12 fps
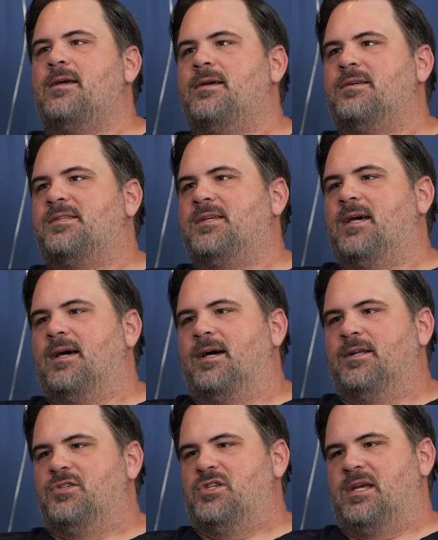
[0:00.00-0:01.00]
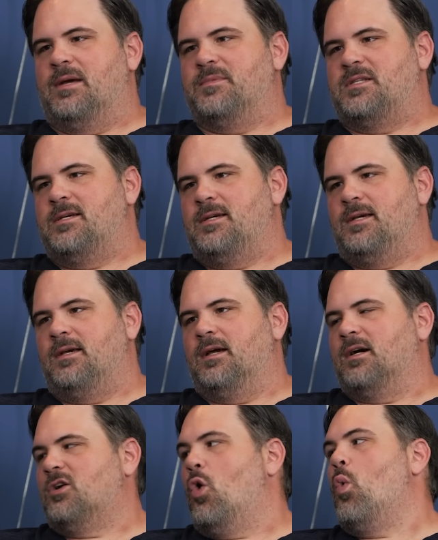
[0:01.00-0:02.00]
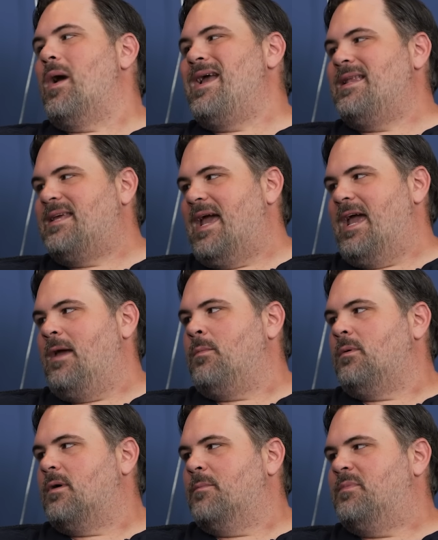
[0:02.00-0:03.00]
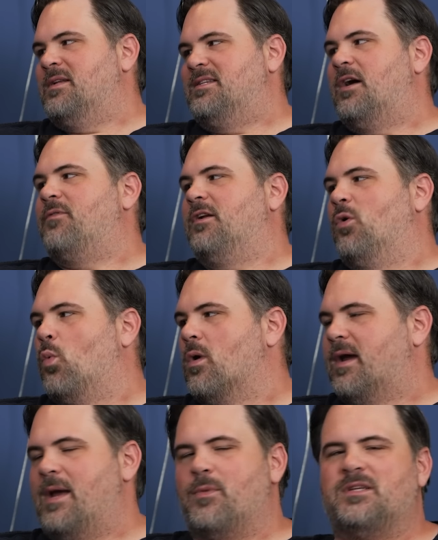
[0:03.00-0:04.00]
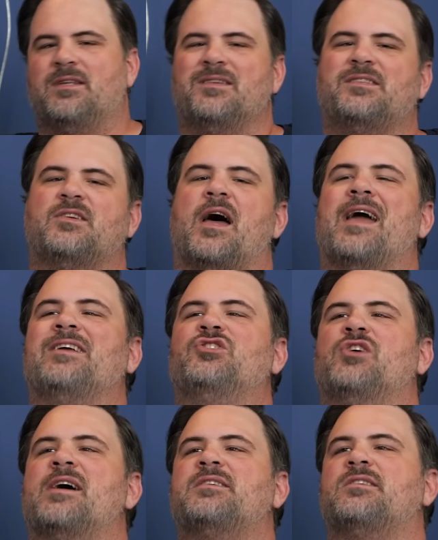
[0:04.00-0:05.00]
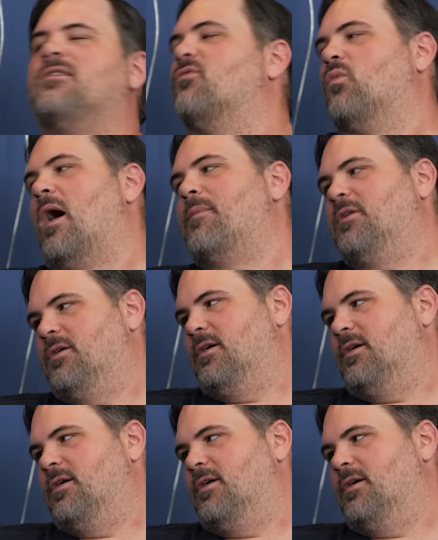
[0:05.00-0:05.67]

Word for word: is a uh, GMT uh, coin game. Ooh. I've been delving uh, into war game recently. This is a Jest of Robin Hood.